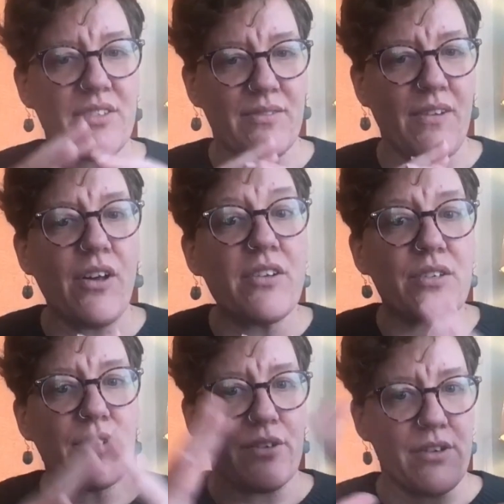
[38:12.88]

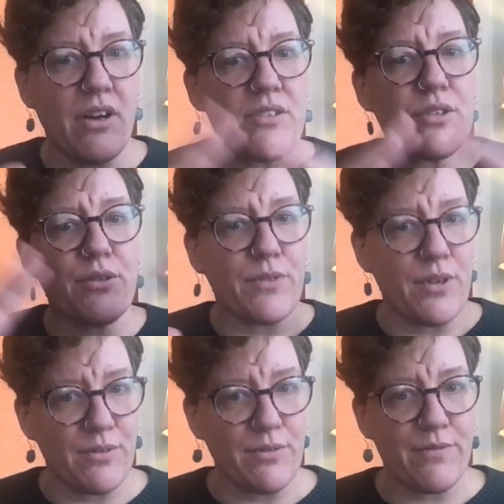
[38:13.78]
to learn, all to
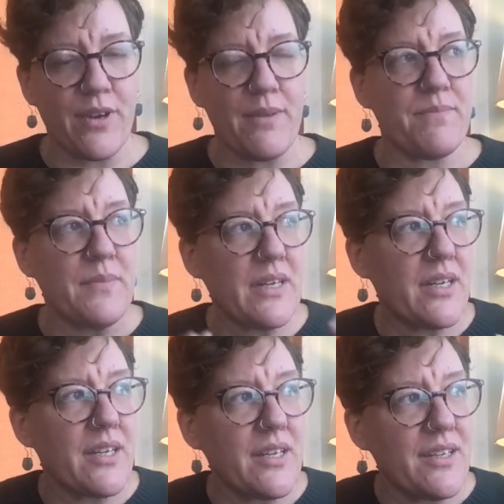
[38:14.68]
grow from
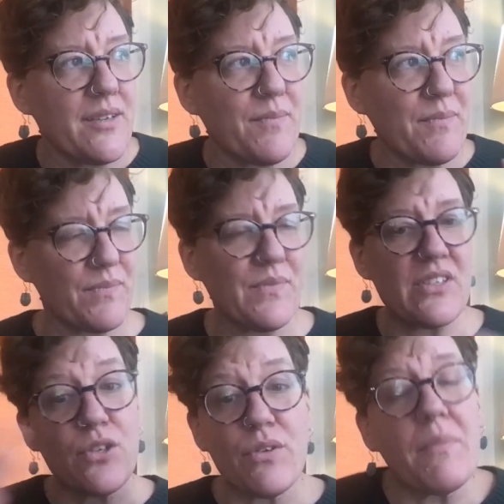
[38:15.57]

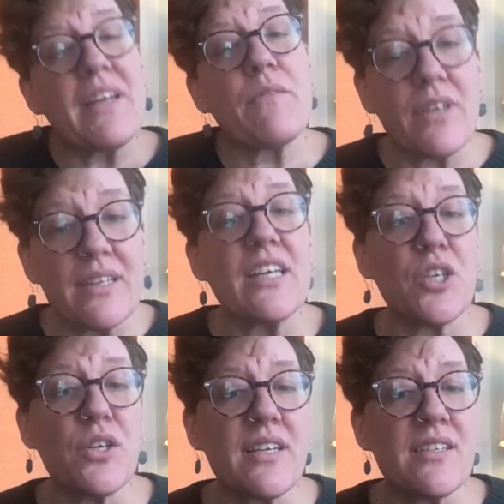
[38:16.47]
this. I mean,
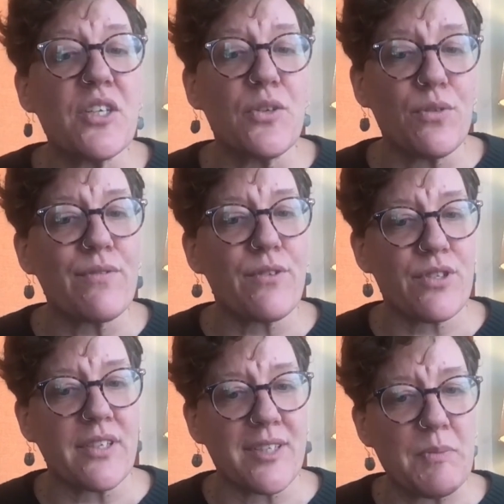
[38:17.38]
really, it is a
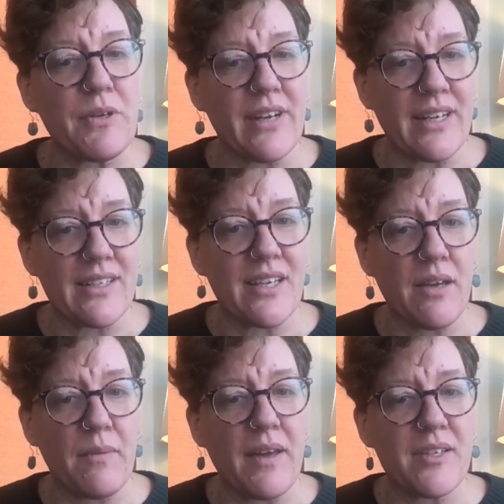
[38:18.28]
universal experience.
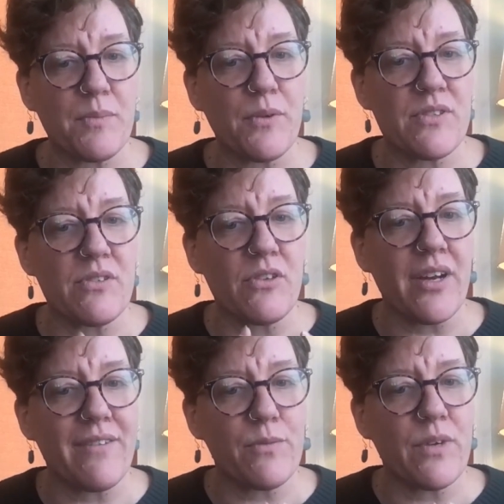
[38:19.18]
I suppose
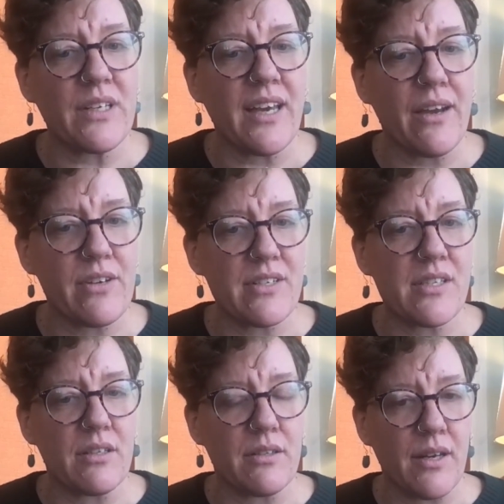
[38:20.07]
not everyone carries
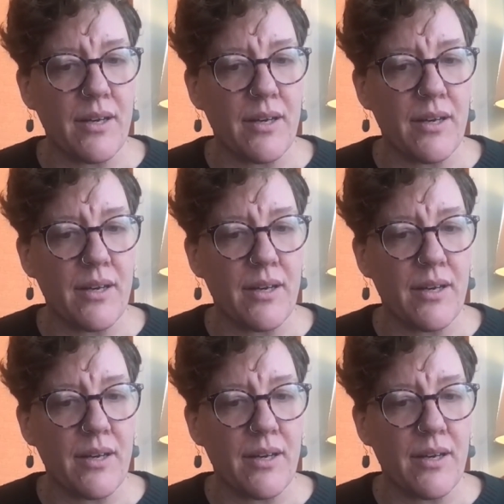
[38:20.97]
the